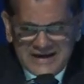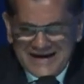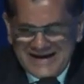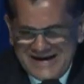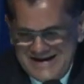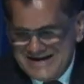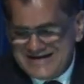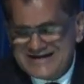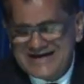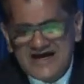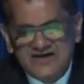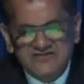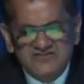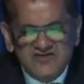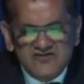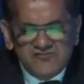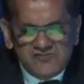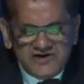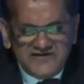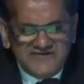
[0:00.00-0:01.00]
India is
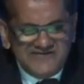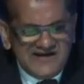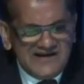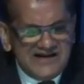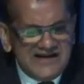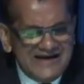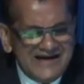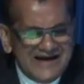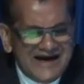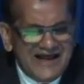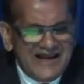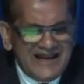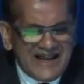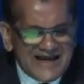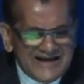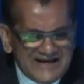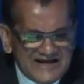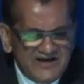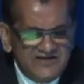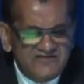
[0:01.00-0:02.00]
increasingly
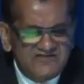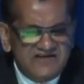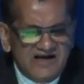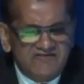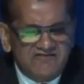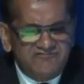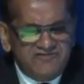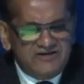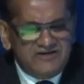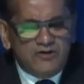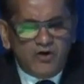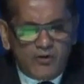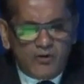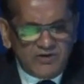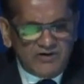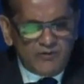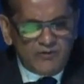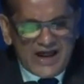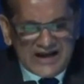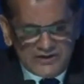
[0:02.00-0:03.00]
aligning itself with
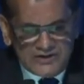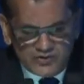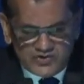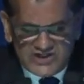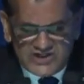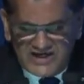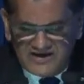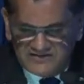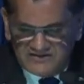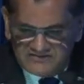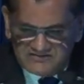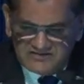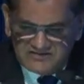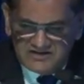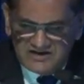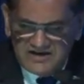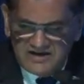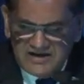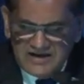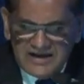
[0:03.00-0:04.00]
global value chains.
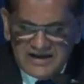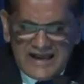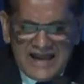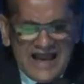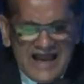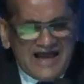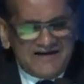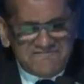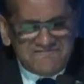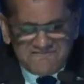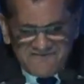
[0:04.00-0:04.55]
And